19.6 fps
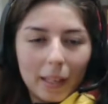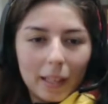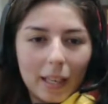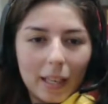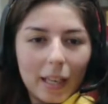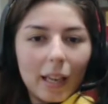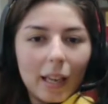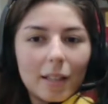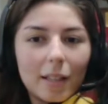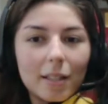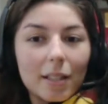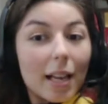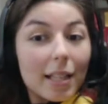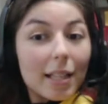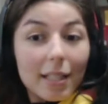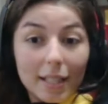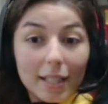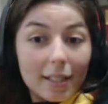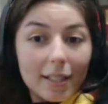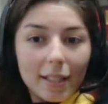It's a
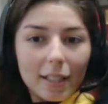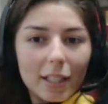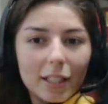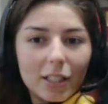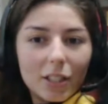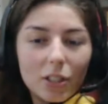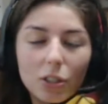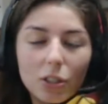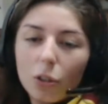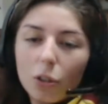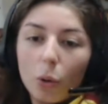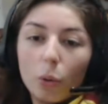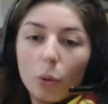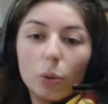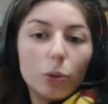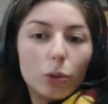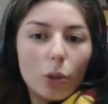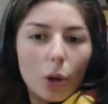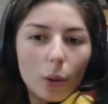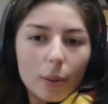dessert, so
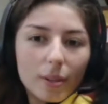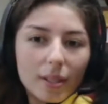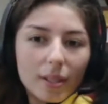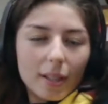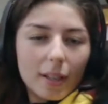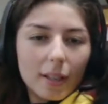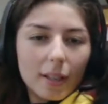doce.